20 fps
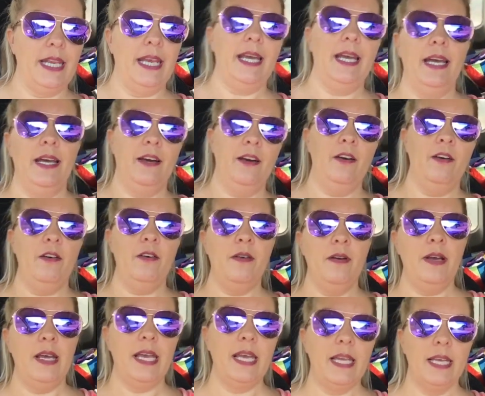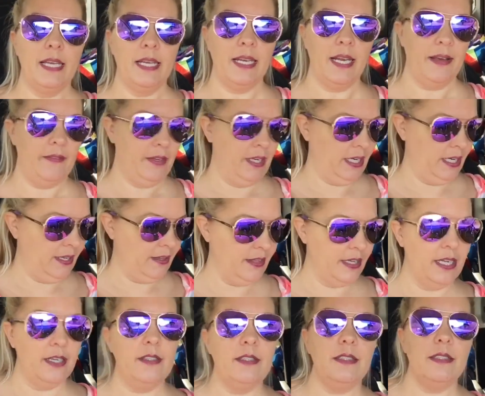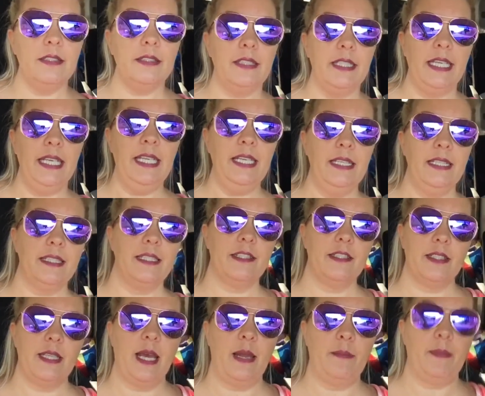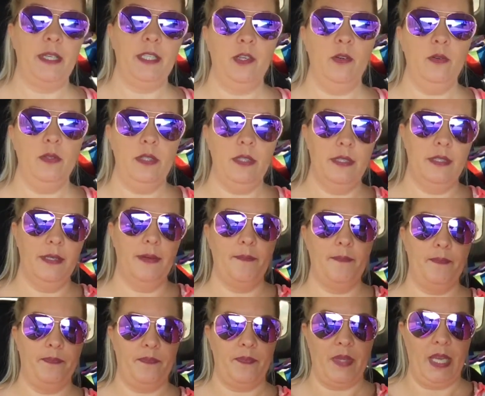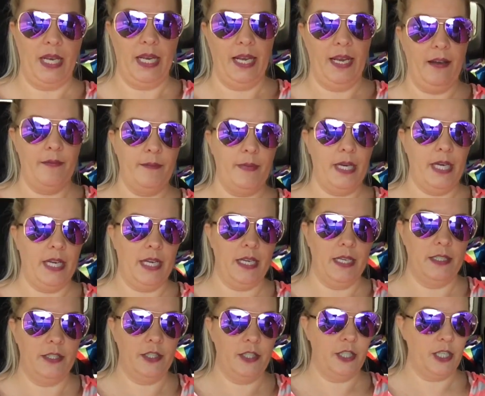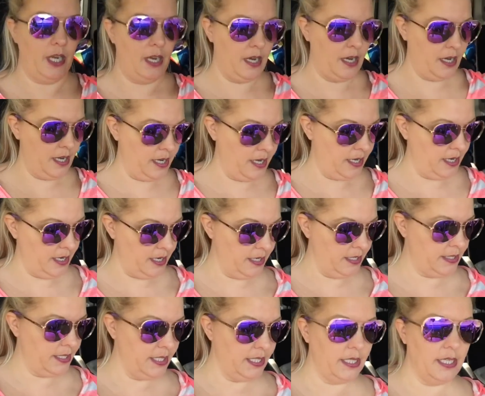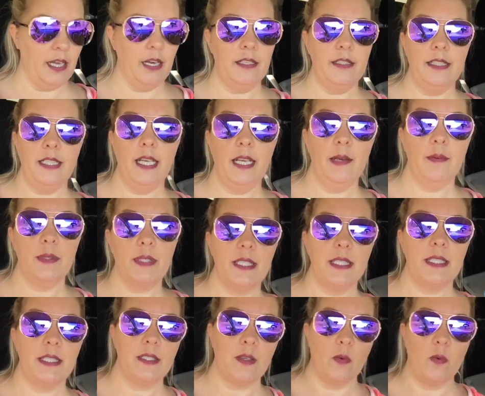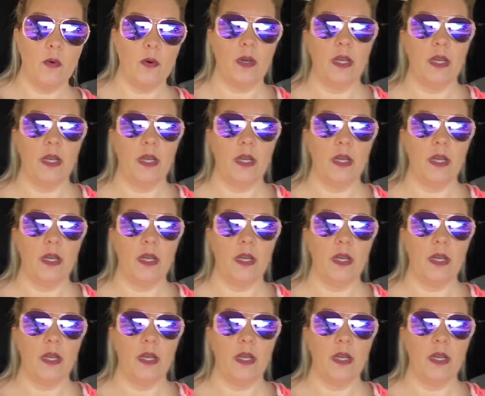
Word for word: now and I haven't had anything else to eat. I just had my toast and I have my chai tea latte with soy.